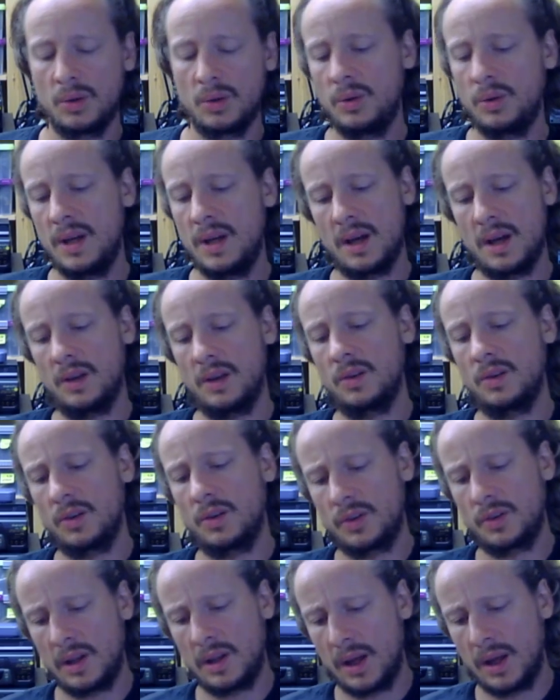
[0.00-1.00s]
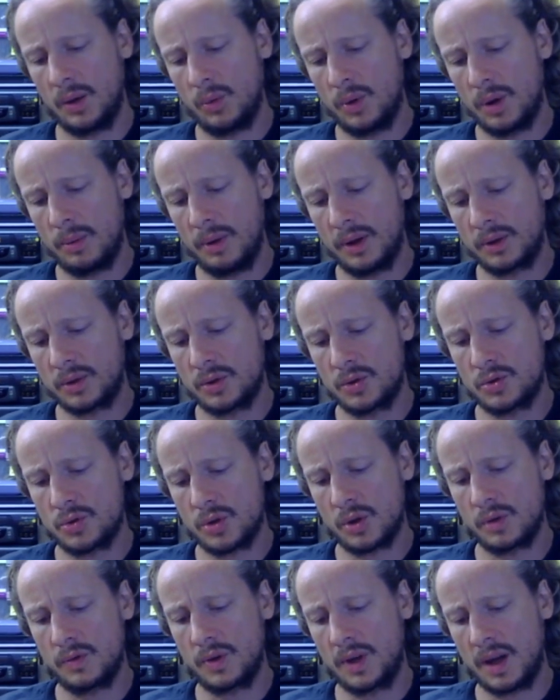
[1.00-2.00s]
Well, yeah, there's also like, what about
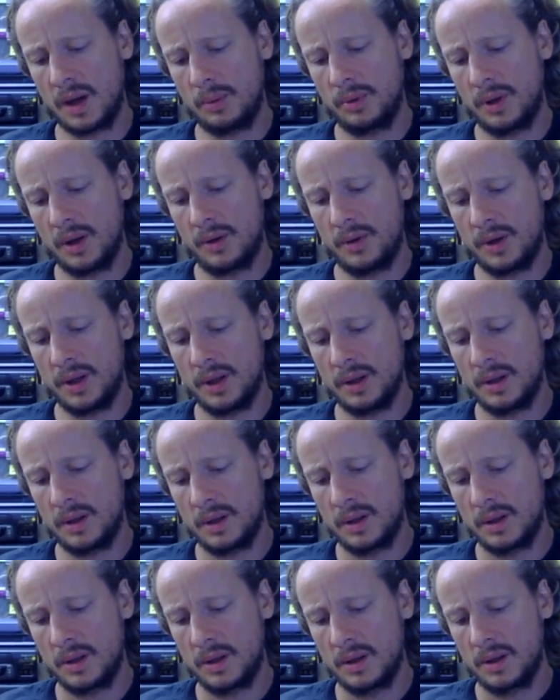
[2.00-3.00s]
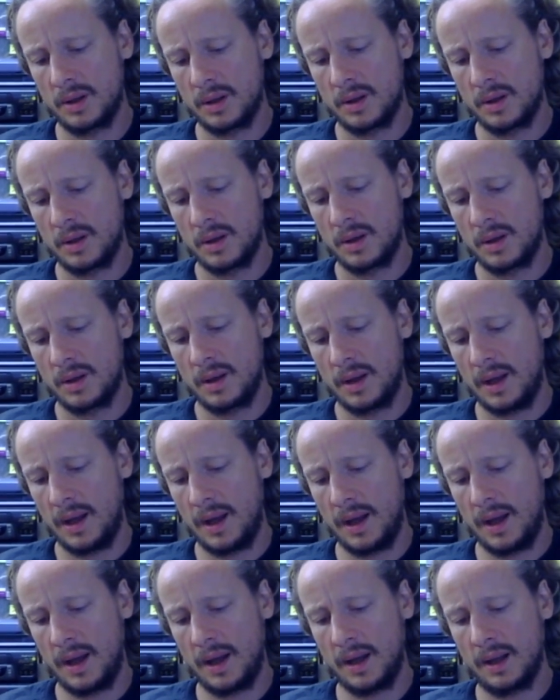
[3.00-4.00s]
controlled vocabulary
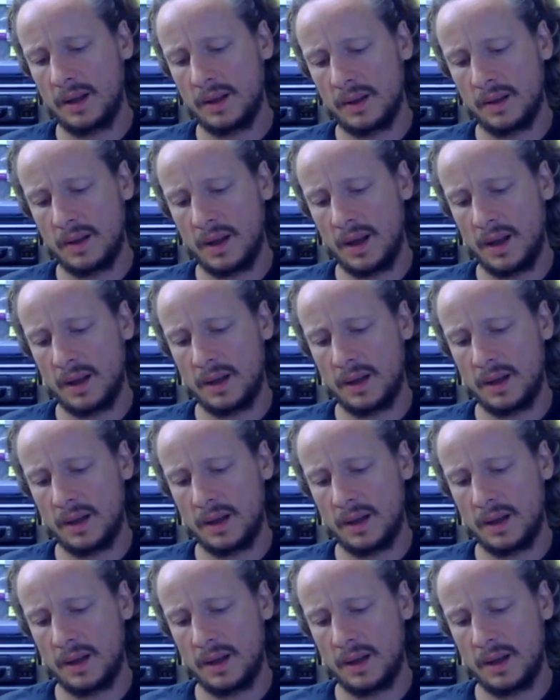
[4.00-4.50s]
and